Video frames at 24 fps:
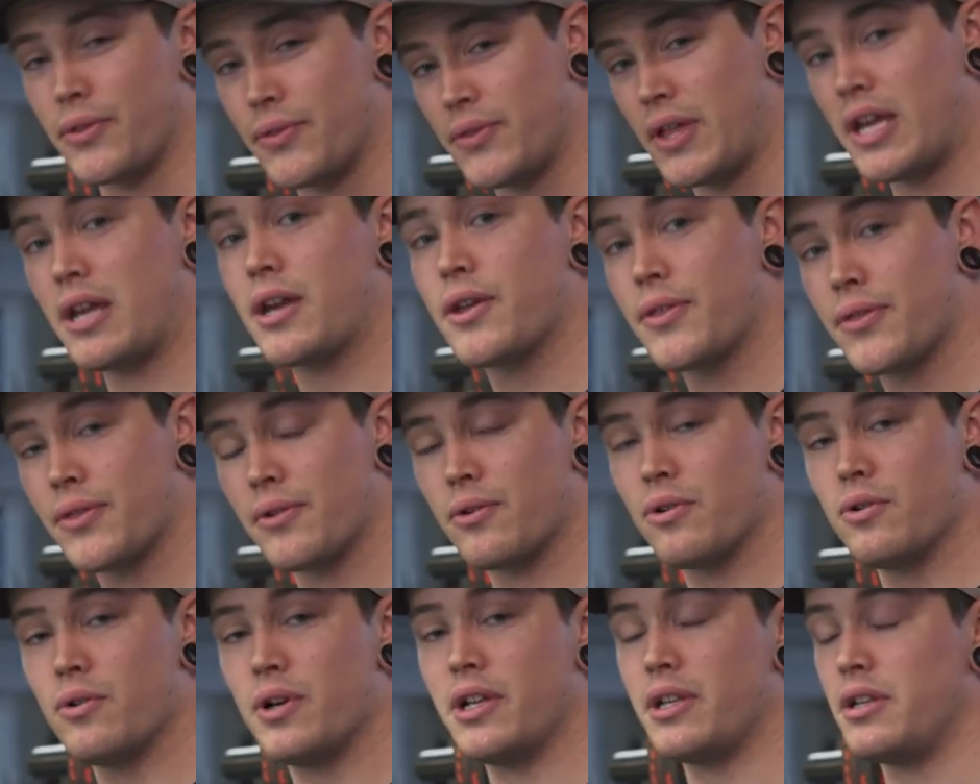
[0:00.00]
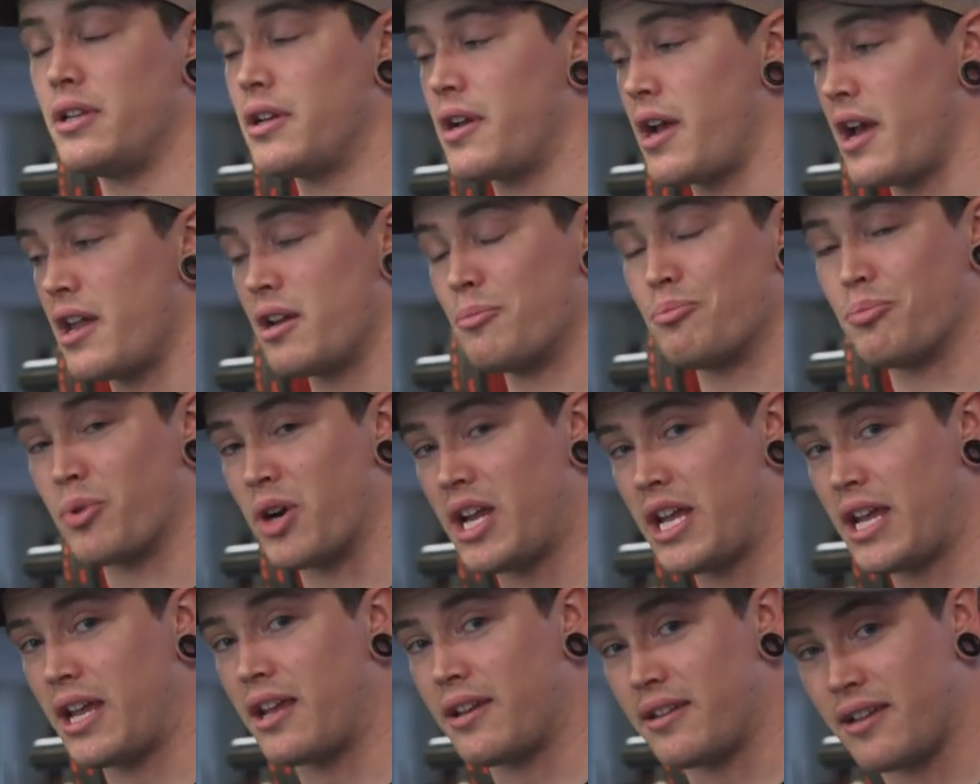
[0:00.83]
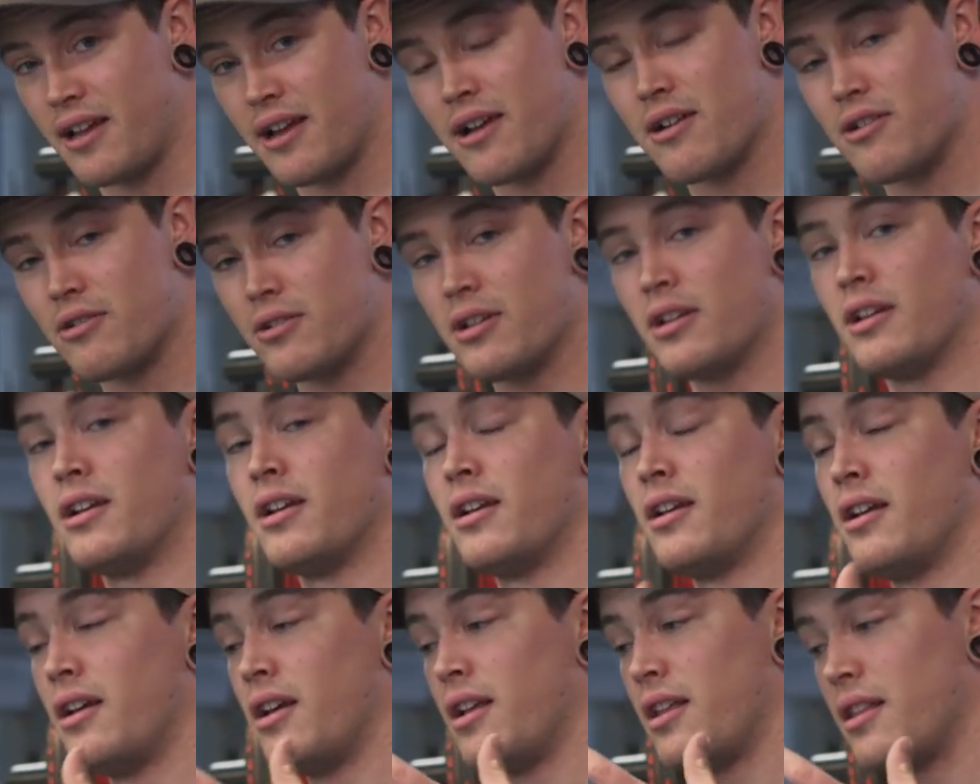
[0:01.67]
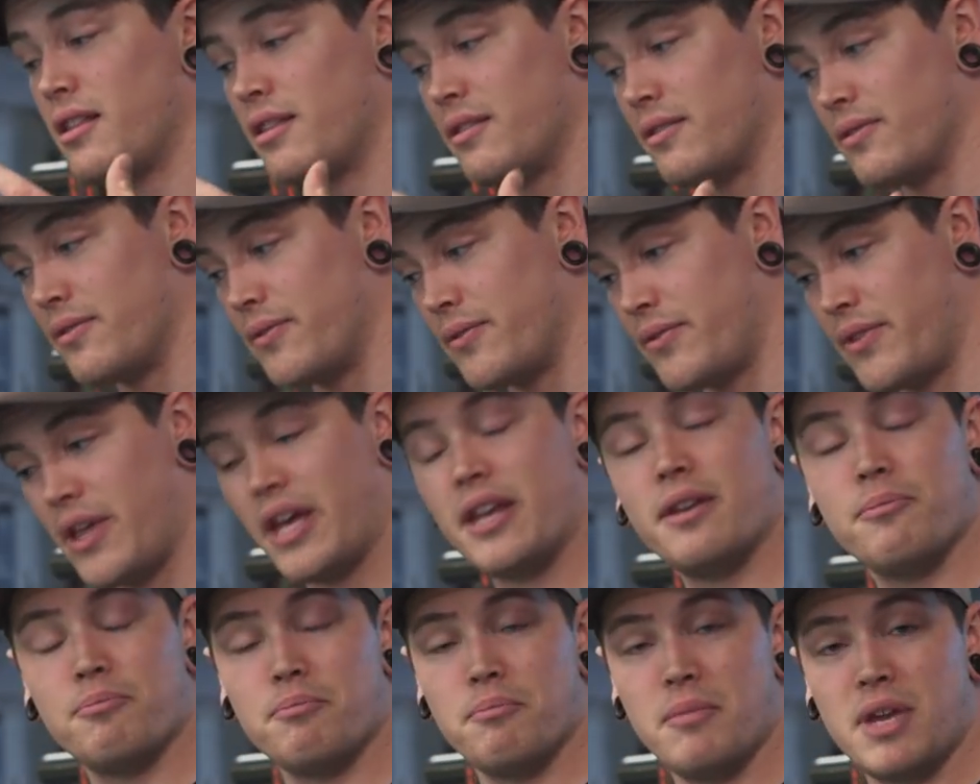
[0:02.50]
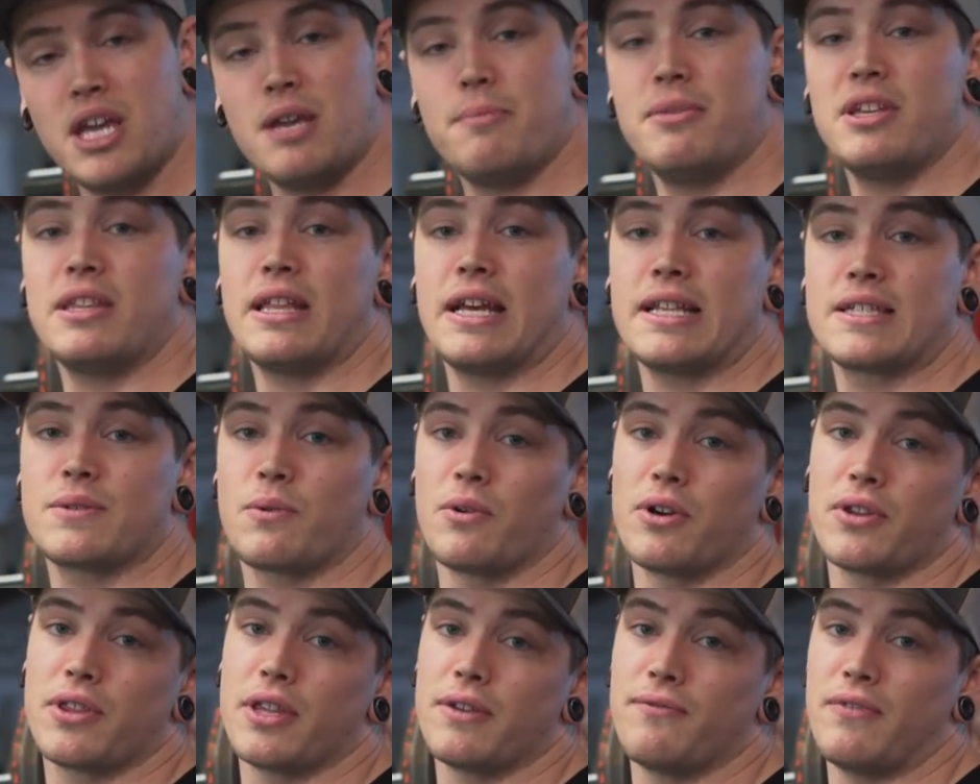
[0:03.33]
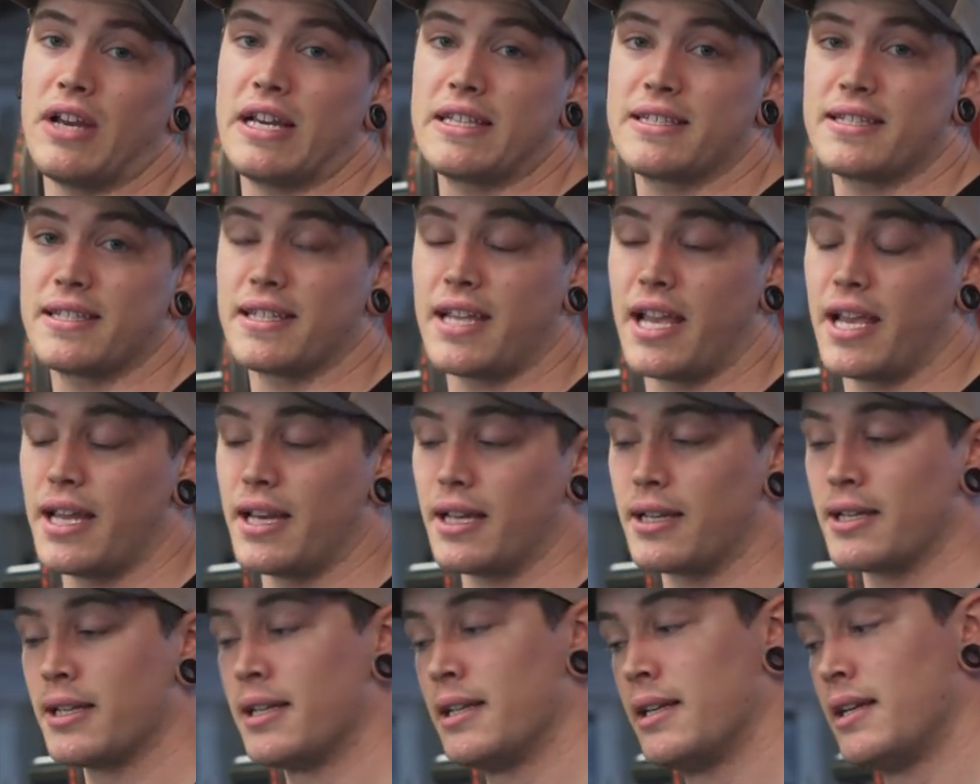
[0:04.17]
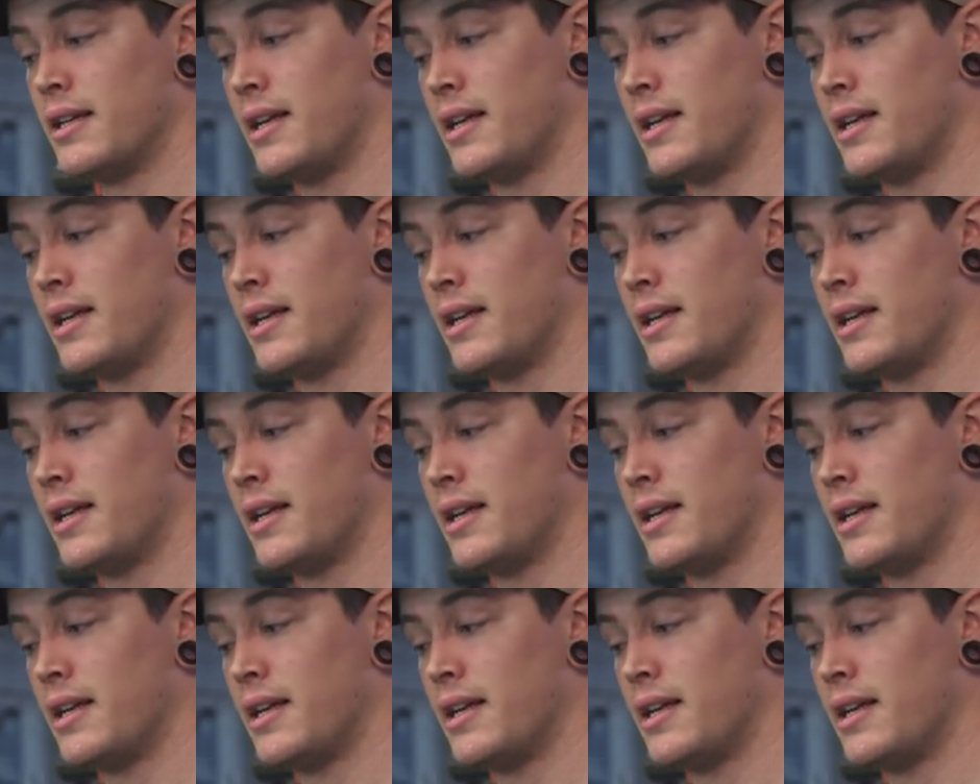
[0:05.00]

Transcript: think through it, you kind of break it down, then maybe that's worth investigating.